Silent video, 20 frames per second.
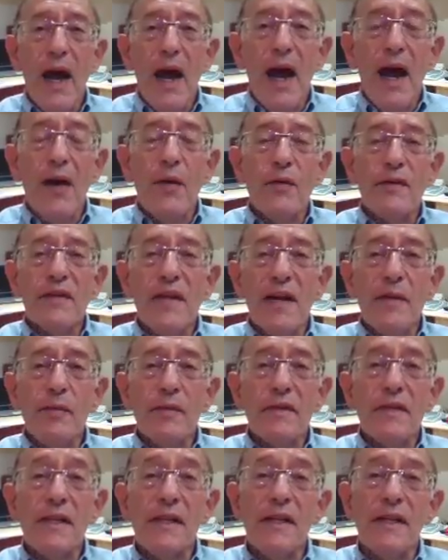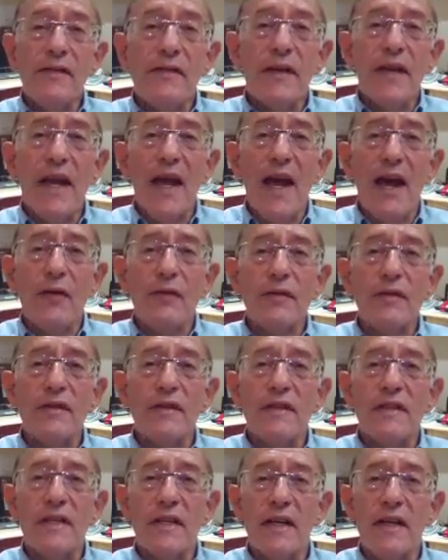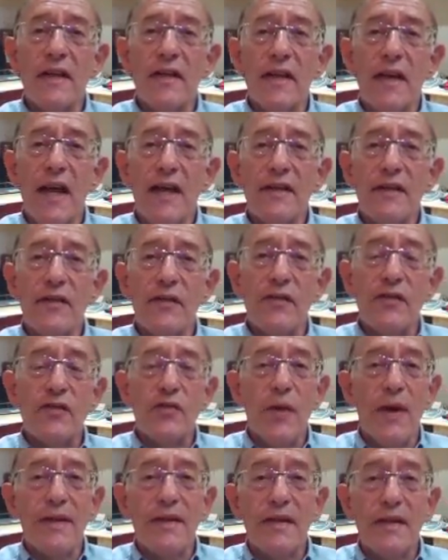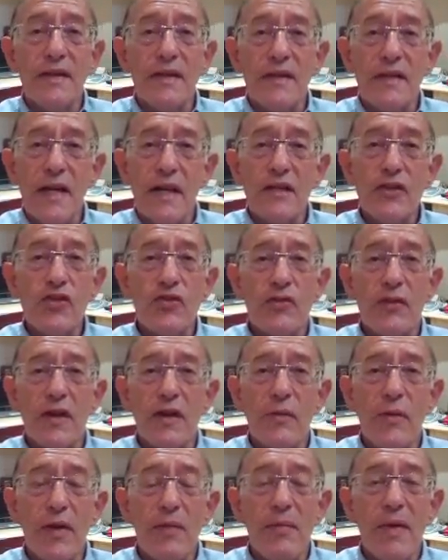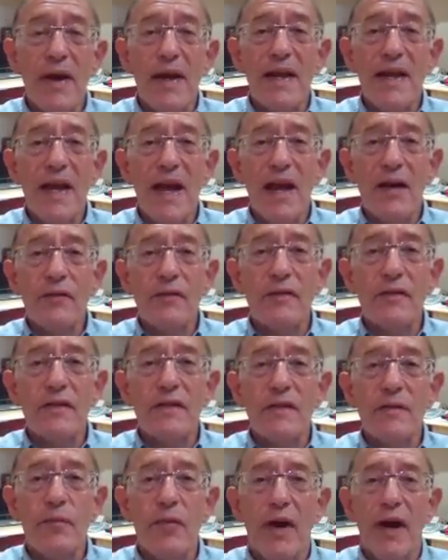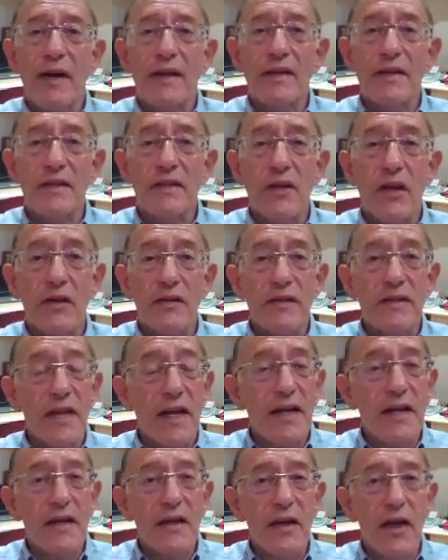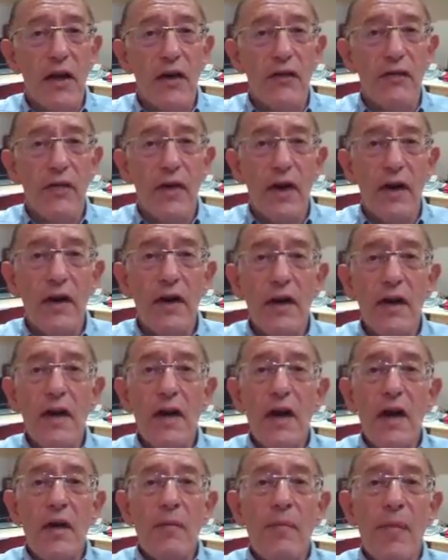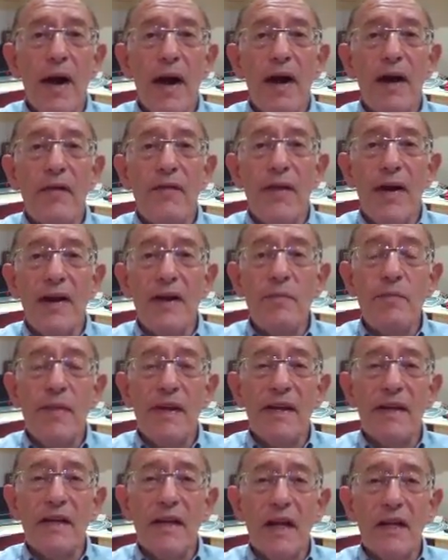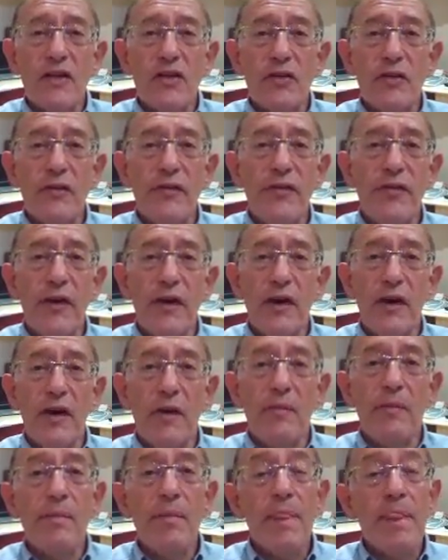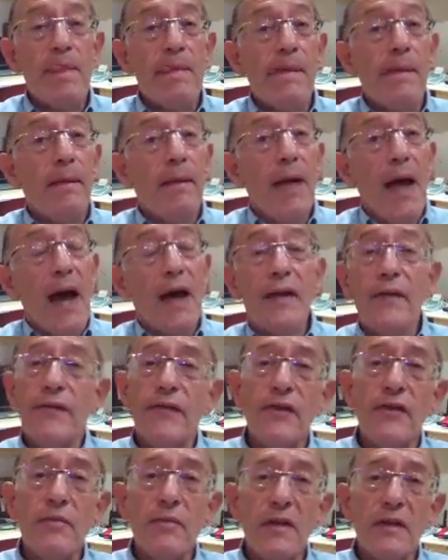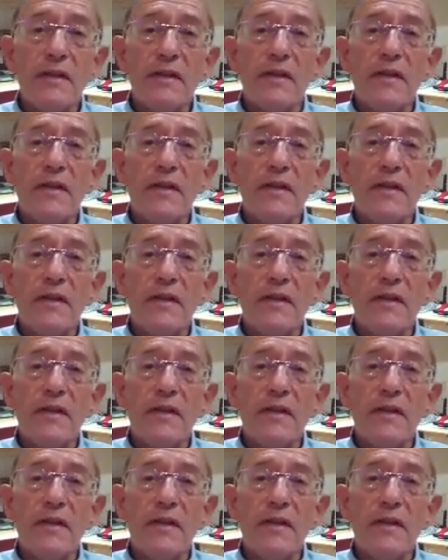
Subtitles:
I was able to leave accountancy at the end of the 20th century when my accountancy practice got taken over by a very big national firm. And a few months